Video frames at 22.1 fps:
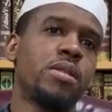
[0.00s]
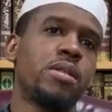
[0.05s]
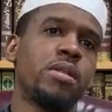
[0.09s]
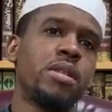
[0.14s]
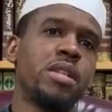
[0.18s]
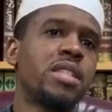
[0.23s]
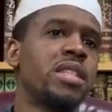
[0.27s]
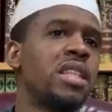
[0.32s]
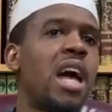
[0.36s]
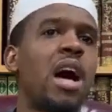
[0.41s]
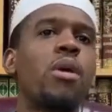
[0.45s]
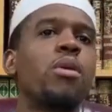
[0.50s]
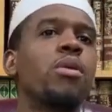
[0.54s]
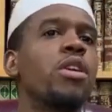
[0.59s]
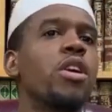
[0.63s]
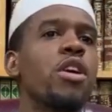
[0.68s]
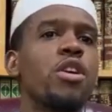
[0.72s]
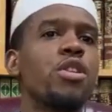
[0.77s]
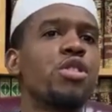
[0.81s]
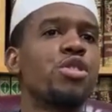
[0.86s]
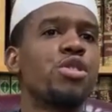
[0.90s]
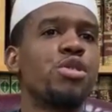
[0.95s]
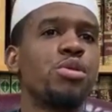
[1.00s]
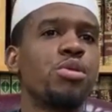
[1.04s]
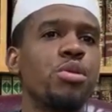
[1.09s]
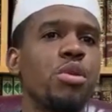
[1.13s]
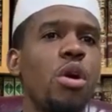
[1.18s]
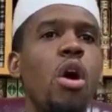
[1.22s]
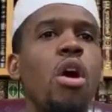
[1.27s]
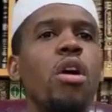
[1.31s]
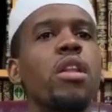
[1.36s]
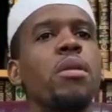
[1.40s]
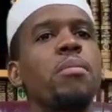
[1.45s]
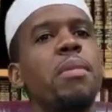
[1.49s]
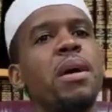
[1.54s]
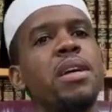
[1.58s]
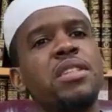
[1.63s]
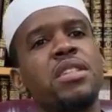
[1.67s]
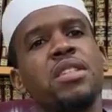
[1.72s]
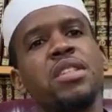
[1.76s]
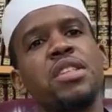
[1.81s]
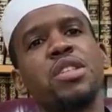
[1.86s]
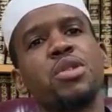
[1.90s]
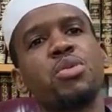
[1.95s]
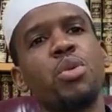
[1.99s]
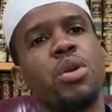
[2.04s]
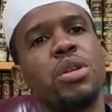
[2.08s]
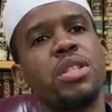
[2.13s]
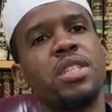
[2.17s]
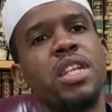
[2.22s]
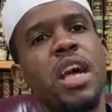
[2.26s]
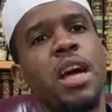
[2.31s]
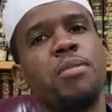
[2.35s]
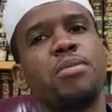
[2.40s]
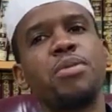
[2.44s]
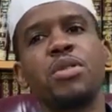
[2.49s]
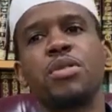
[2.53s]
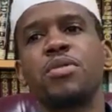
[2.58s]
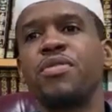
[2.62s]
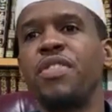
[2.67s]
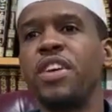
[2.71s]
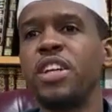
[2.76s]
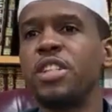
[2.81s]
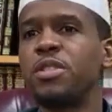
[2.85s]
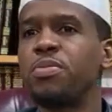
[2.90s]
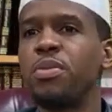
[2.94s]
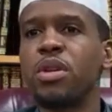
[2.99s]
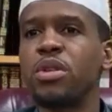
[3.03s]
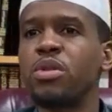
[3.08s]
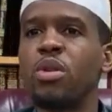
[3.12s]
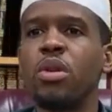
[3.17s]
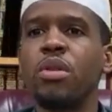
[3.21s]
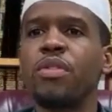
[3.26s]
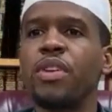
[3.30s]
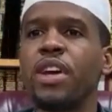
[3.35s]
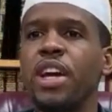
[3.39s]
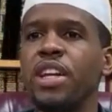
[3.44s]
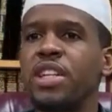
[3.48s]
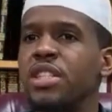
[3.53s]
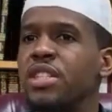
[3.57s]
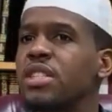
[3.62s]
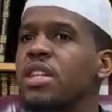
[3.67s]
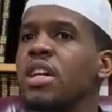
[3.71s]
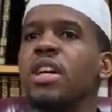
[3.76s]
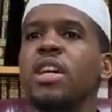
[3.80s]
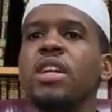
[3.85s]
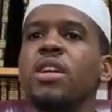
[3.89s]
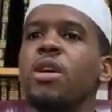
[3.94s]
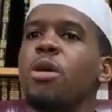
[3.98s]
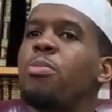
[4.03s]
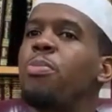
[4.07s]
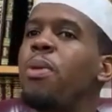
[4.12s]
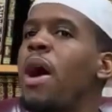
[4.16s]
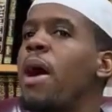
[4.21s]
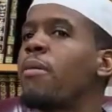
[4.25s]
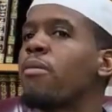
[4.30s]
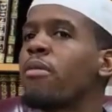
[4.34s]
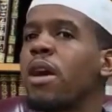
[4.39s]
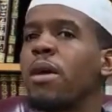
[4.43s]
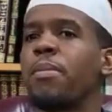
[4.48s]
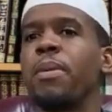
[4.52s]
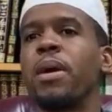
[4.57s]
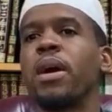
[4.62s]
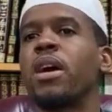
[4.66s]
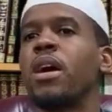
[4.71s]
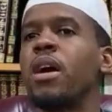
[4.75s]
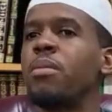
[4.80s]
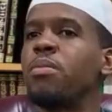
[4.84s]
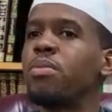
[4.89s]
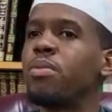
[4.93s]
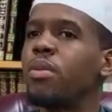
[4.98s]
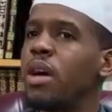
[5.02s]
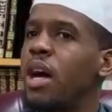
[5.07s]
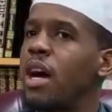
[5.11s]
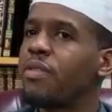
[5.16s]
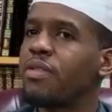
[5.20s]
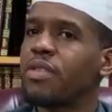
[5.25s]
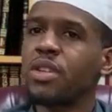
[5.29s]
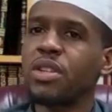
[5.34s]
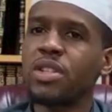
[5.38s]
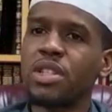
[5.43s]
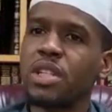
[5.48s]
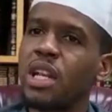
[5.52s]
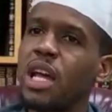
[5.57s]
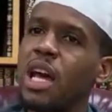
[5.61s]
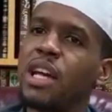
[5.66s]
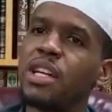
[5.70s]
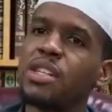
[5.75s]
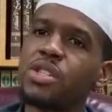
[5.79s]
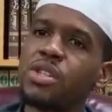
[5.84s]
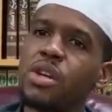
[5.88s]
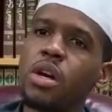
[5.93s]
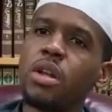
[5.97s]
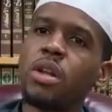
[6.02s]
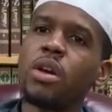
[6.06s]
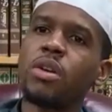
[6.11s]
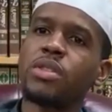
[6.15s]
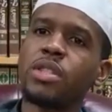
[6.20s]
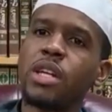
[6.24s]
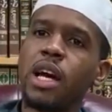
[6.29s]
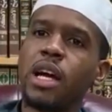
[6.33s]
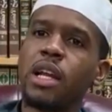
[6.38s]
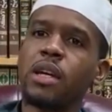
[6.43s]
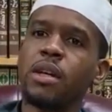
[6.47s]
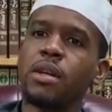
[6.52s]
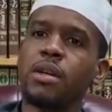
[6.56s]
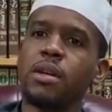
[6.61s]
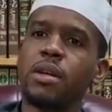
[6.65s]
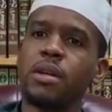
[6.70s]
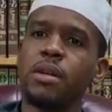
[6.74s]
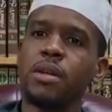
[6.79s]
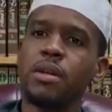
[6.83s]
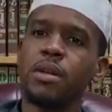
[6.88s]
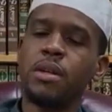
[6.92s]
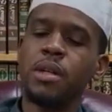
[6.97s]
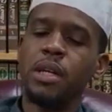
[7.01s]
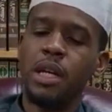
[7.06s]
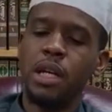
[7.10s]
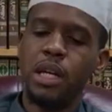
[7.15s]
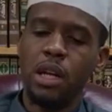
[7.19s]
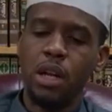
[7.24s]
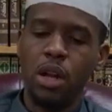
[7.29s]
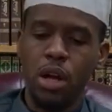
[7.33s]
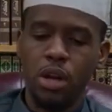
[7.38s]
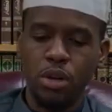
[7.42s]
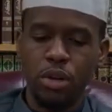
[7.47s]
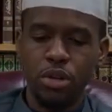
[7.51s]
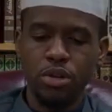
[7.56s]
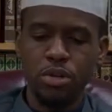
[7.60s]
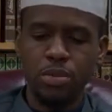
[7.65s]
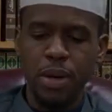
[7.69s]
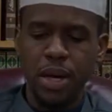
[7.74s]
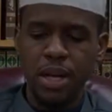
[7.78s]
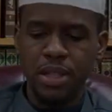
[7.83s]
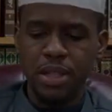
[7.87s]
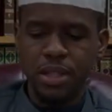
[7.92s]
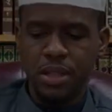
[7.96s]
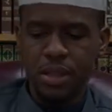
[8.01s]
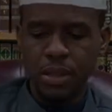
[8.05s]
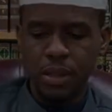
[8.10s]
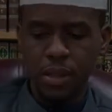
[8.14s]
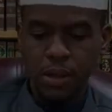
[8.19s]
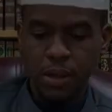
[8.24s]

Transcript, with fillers: It's not going to hurt you. All the messages, WhatsApps, Facebook notifications, they'll pop right back up after the salat, inshallah ta'ala. And Allah knows best.